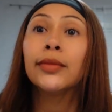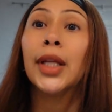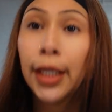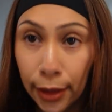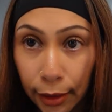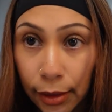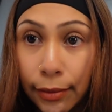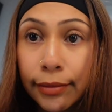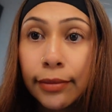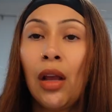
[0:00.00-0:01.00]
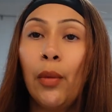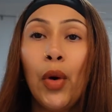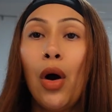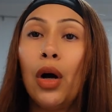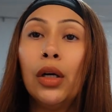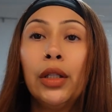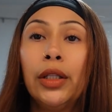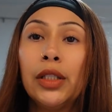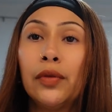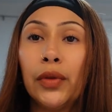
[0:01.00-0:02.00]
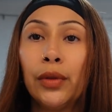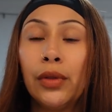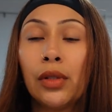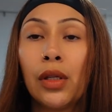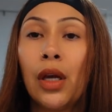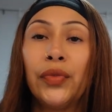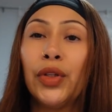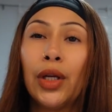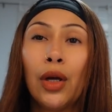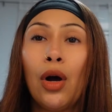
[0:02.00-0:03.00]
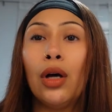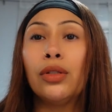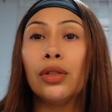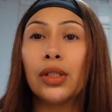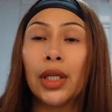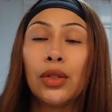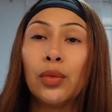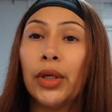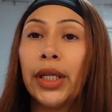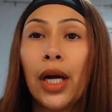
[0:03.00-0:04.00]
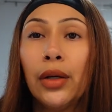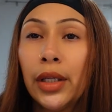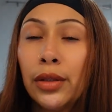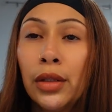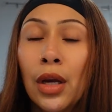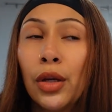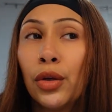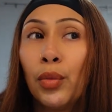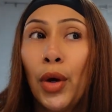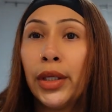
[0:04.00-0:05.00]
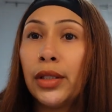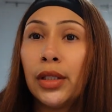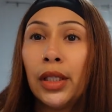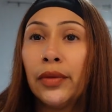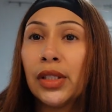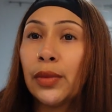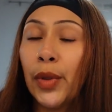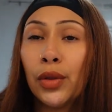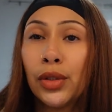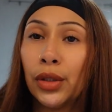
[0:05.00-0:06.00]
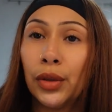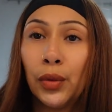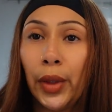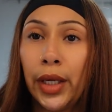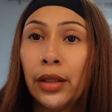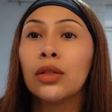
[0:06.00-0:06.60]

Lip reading: It does. But all of these foods, they can cause your skin to break out and your body to even smell a certain way.